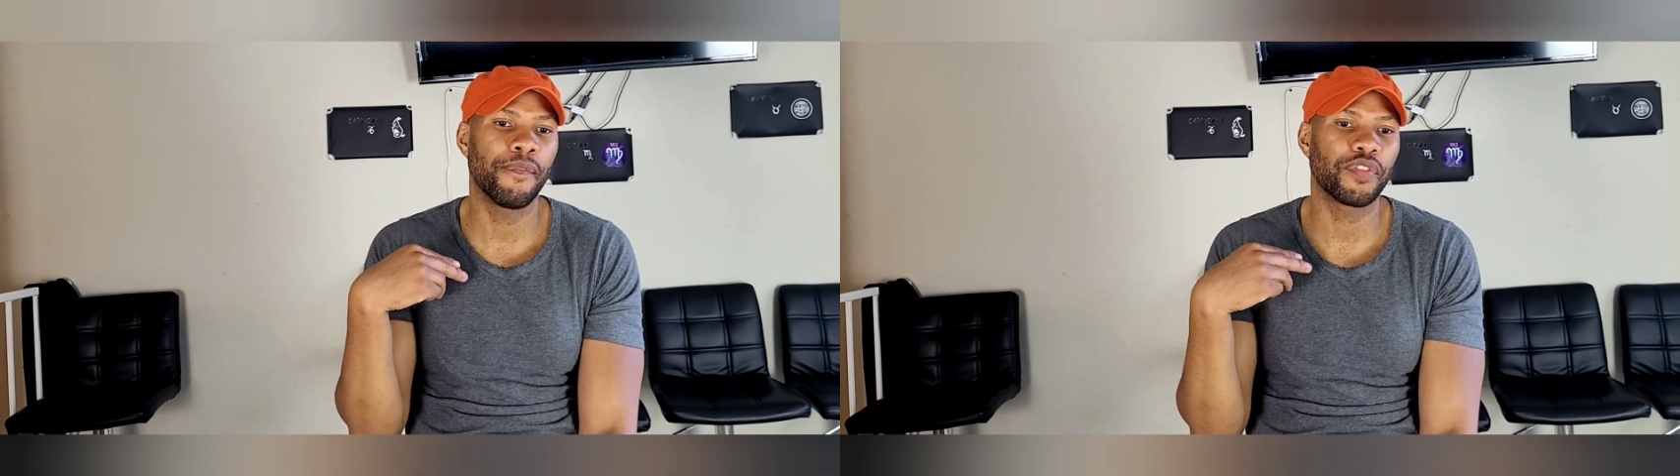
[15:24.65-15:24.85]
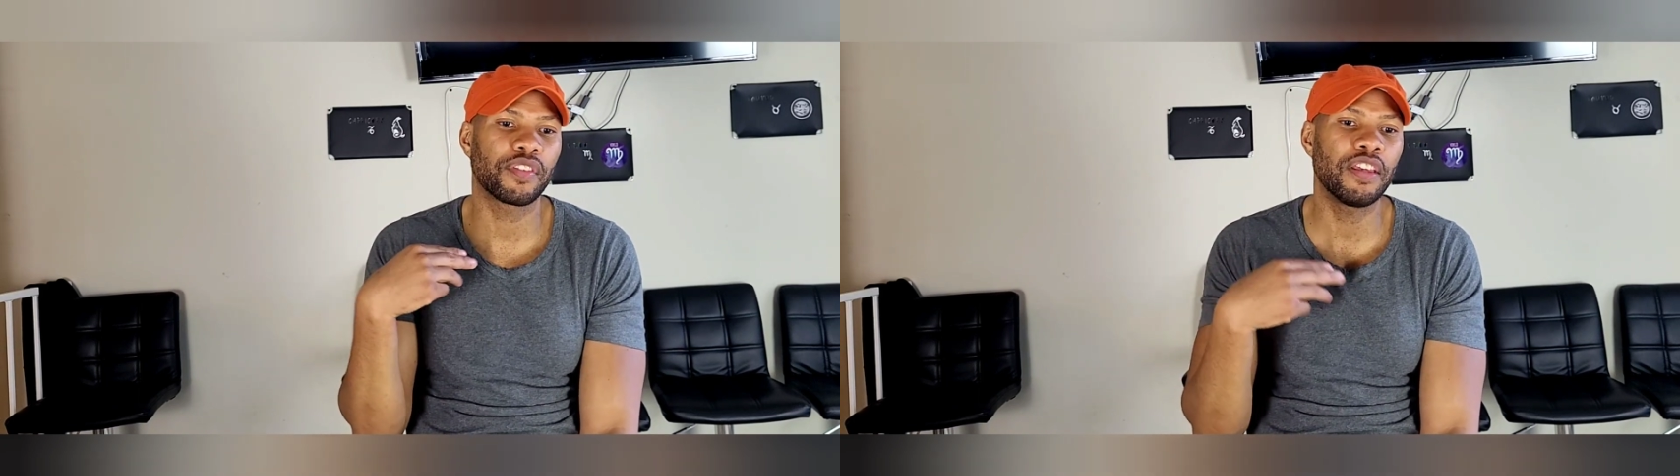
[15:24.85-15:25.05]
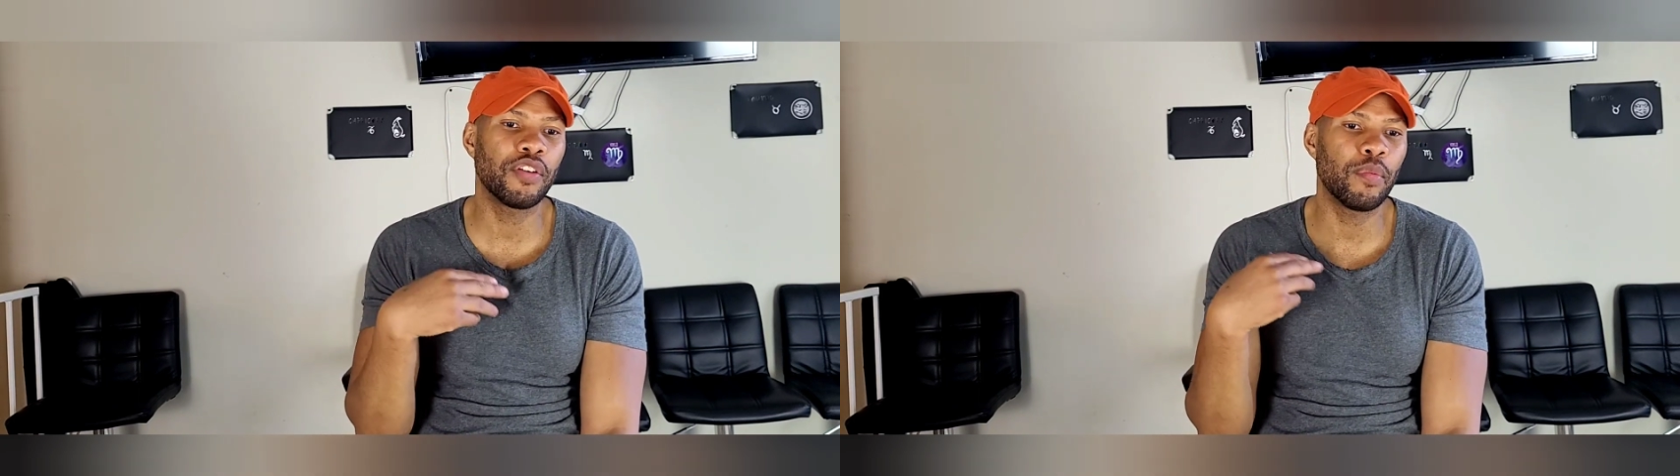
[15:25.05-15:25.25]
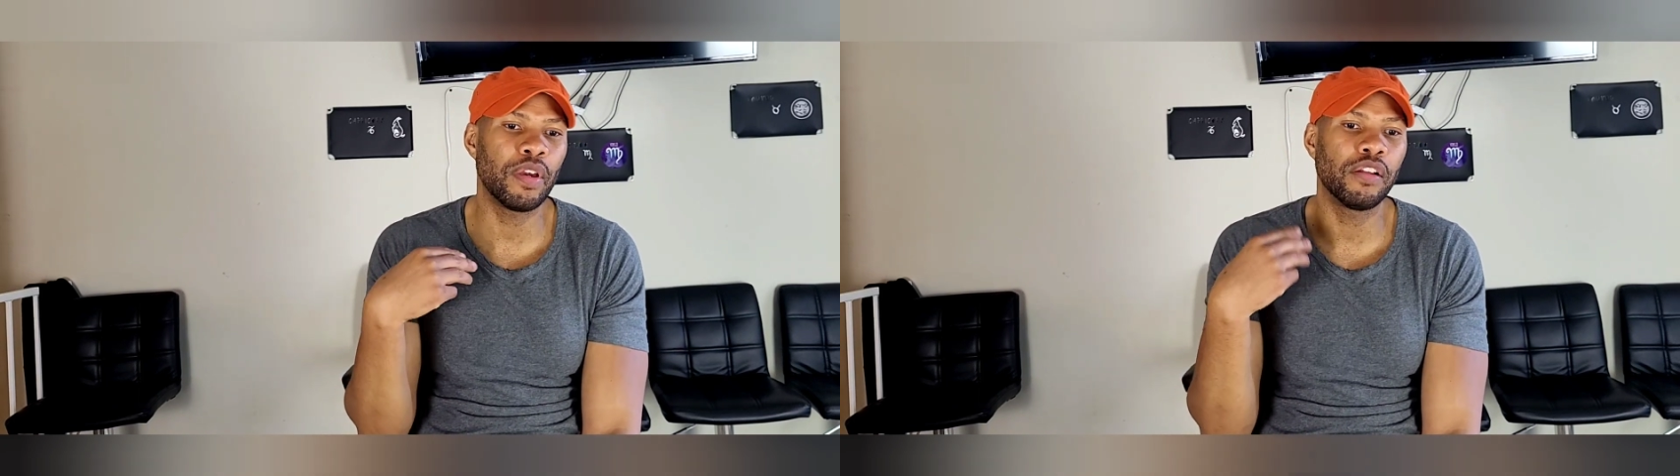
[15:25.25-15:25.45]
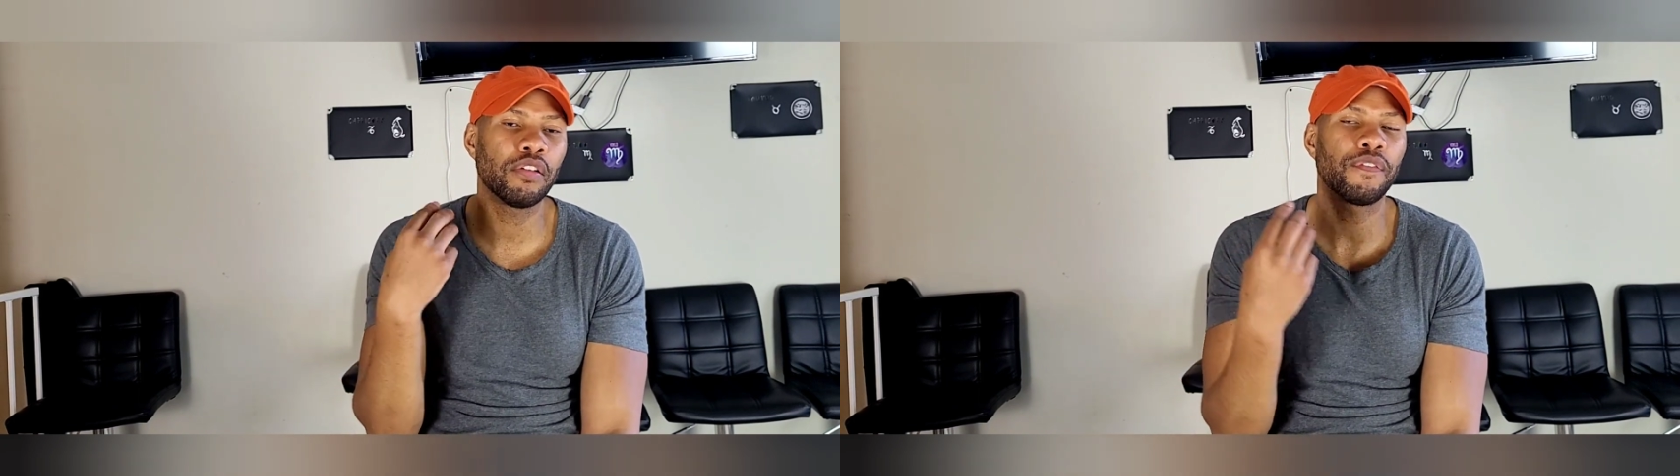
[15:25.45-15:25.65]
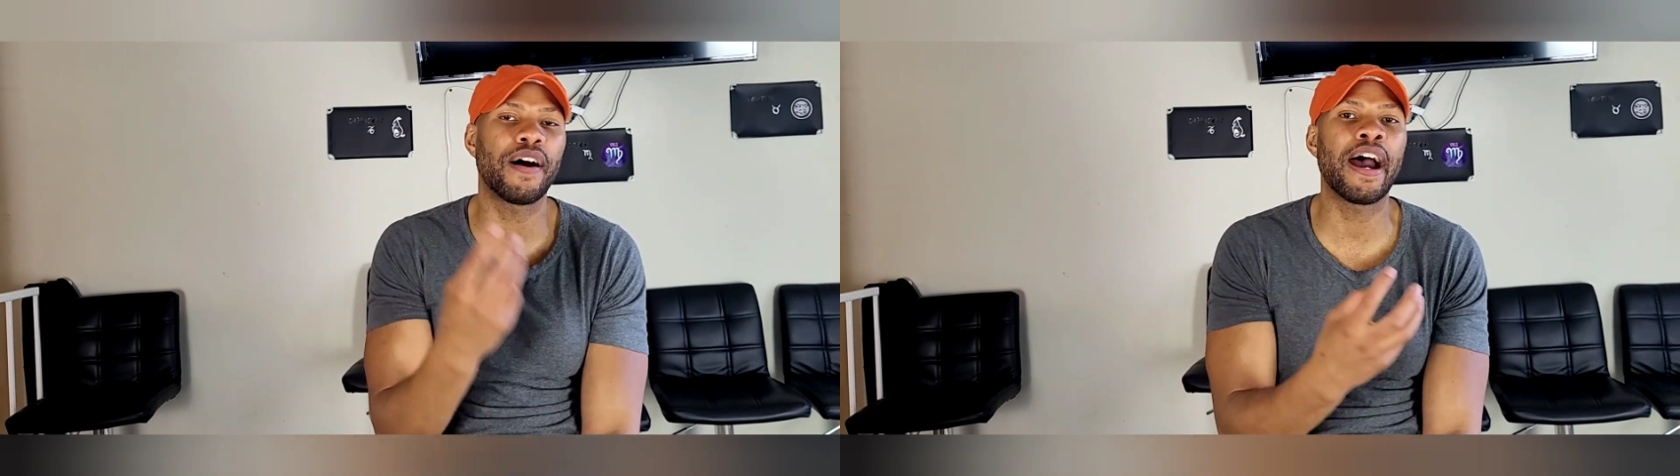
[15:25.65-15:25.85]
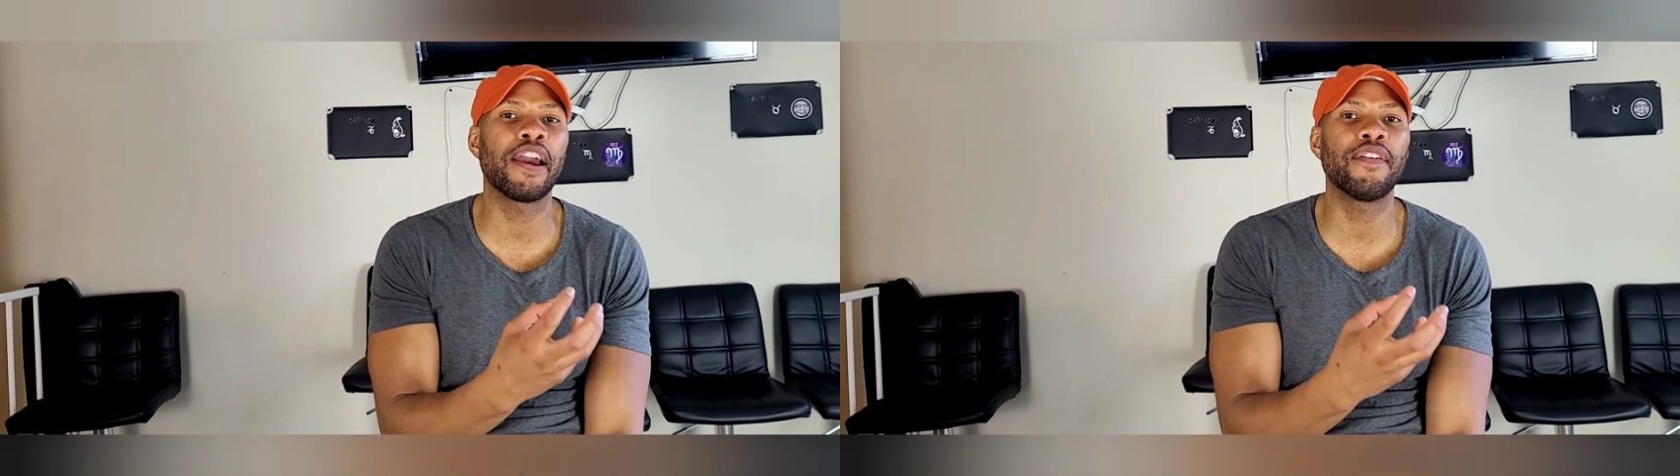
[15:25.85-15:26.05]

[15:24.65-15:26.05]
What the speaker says: Still give me a little fire,